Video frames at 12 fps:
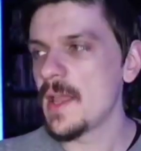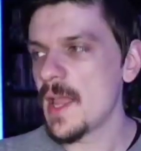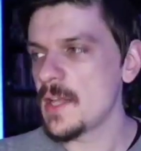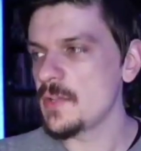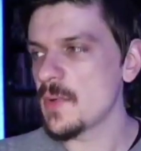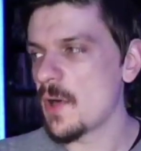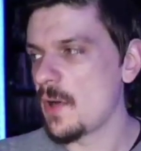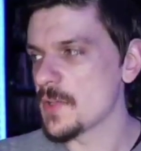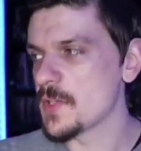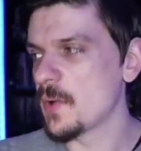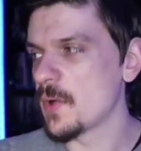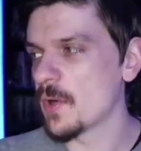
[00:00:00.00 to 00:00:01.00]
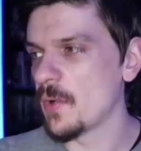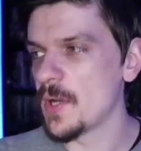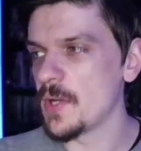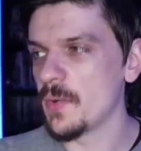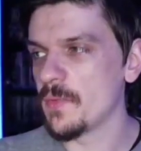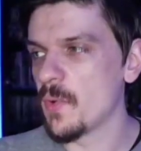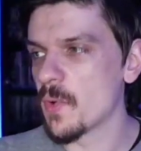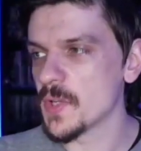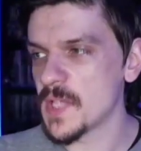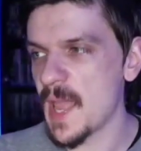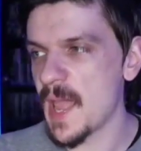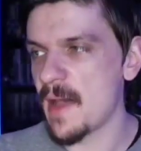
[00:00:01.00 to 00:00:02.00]
And you also are going to, of
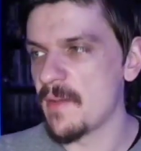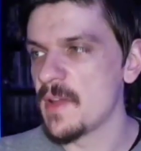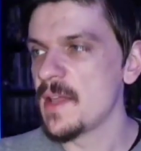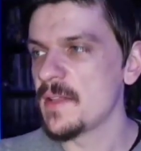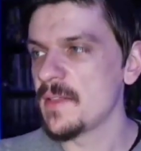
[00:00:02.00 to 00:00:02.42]
course, have